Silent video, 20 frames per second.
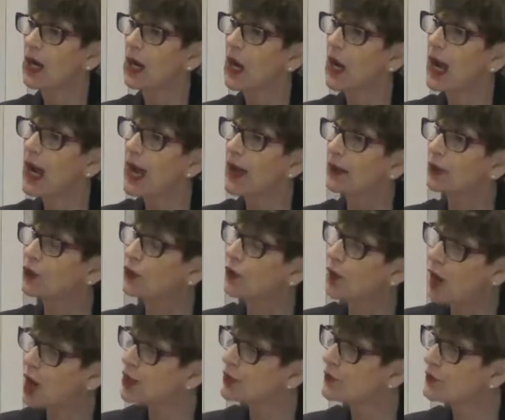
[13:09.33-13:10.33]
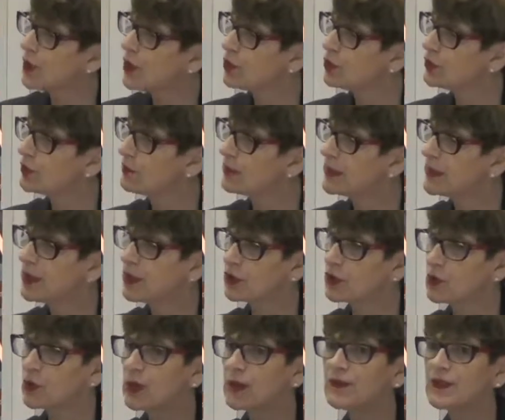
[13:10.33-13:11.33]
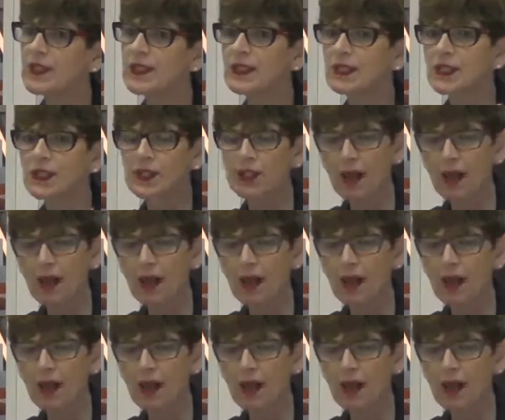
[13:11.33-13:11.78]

at a crossroads? Because we've seen some